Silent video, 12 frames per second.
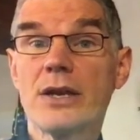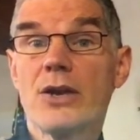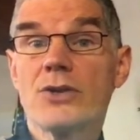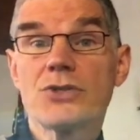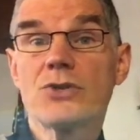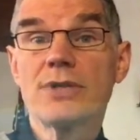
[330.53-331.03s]

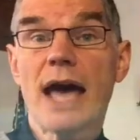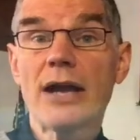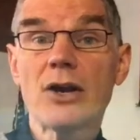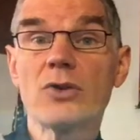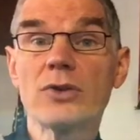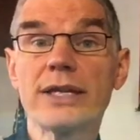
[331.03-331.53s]
So not
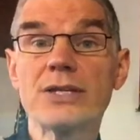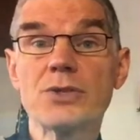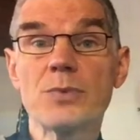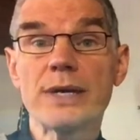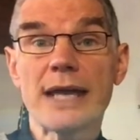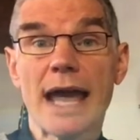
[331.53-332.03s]
only do
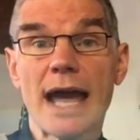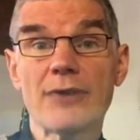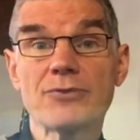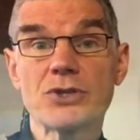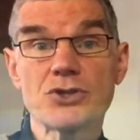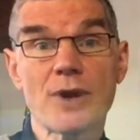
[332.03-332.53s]
we
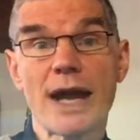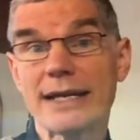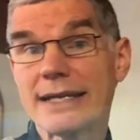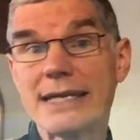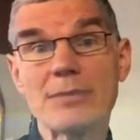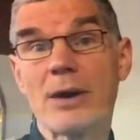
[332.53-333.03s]
have to try to
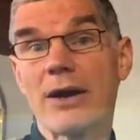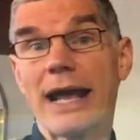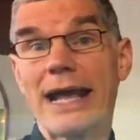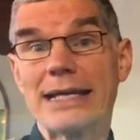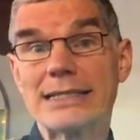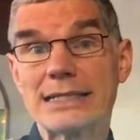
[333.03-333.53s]
keep our
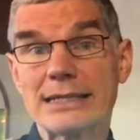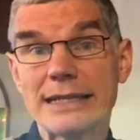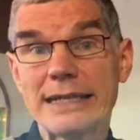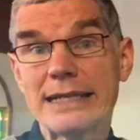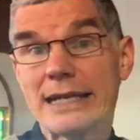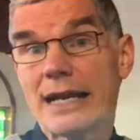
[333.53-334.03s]
hands
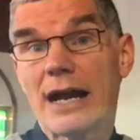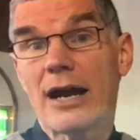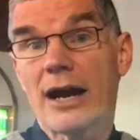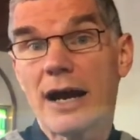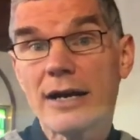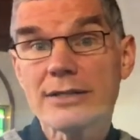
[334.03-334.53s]
clean and our
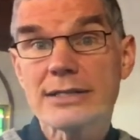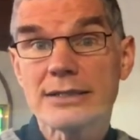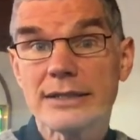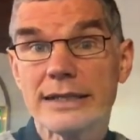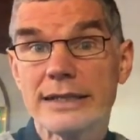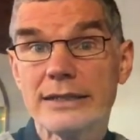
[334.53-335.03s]
hearts
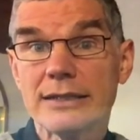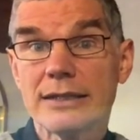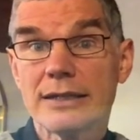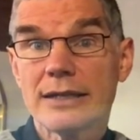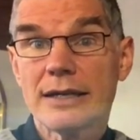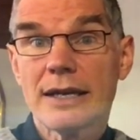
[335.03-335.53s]
clean,
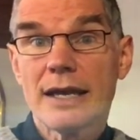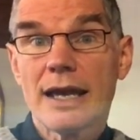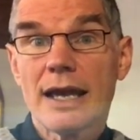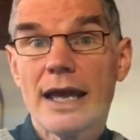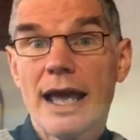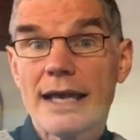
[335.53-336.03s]

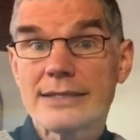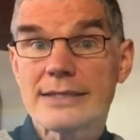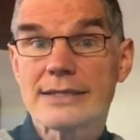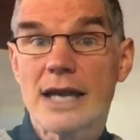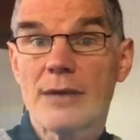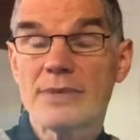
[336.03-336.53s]
as the
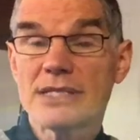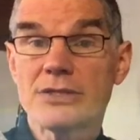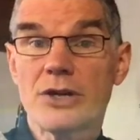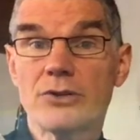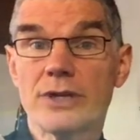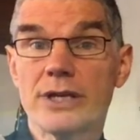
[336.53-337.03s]
psalmist
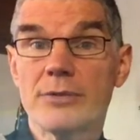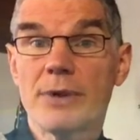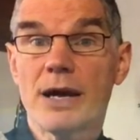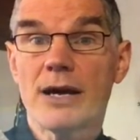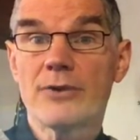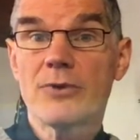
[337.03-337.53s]
noted
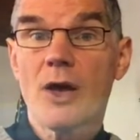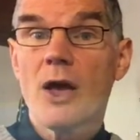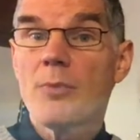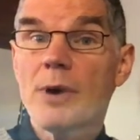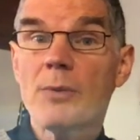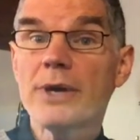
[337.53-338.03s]
above,
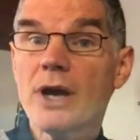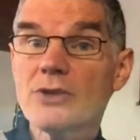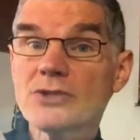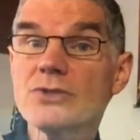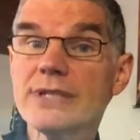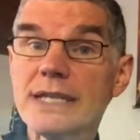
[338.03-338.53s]
but we
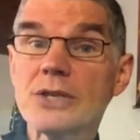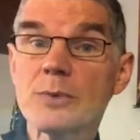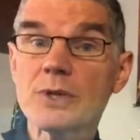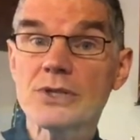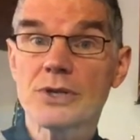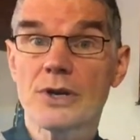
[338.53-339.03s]
also need to
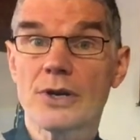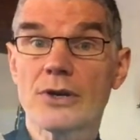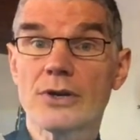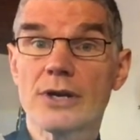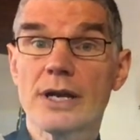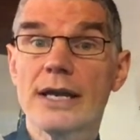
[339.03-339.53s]

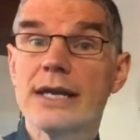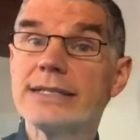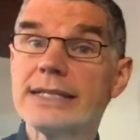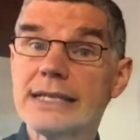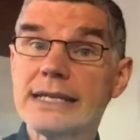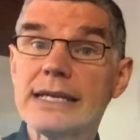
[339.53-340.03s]
return
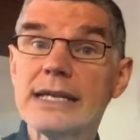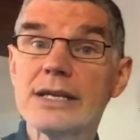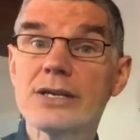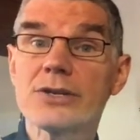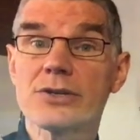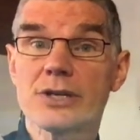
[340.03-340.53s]
to
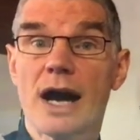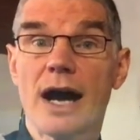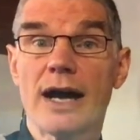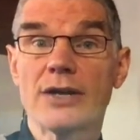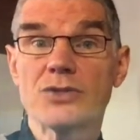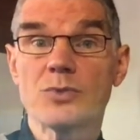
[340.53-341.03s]
hear
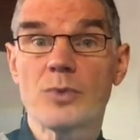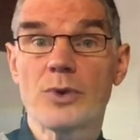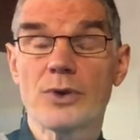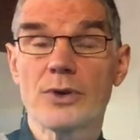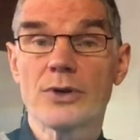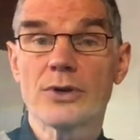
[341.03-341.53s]
God's
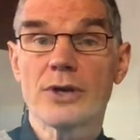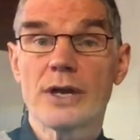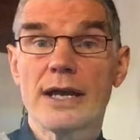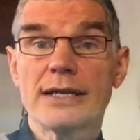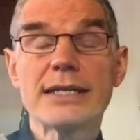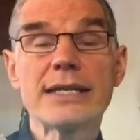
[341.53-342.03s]
word,
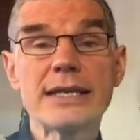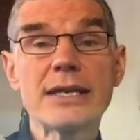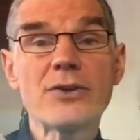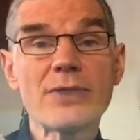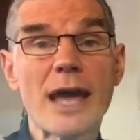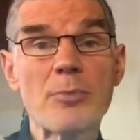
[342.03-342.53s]
to
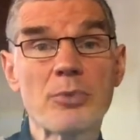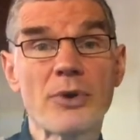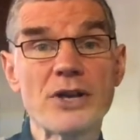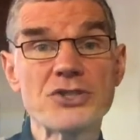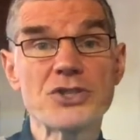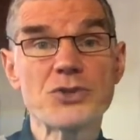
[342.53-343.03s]
hear that
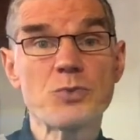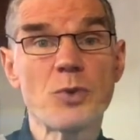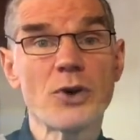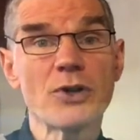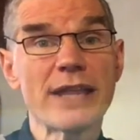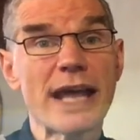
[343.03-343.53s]
precious
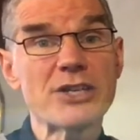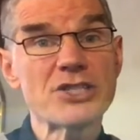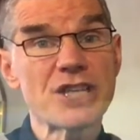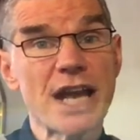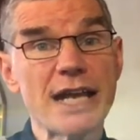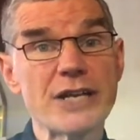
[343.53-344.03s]
word that
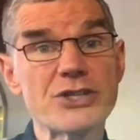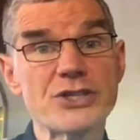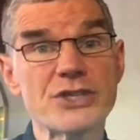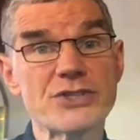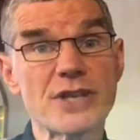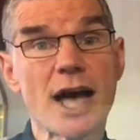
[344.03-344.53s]
changed
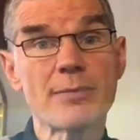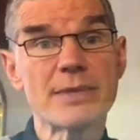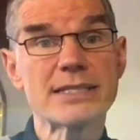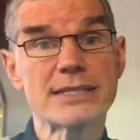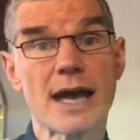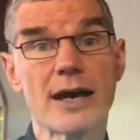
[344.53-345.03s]
the
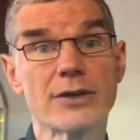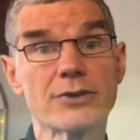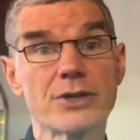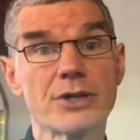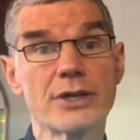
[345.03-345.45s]
psalmist's heart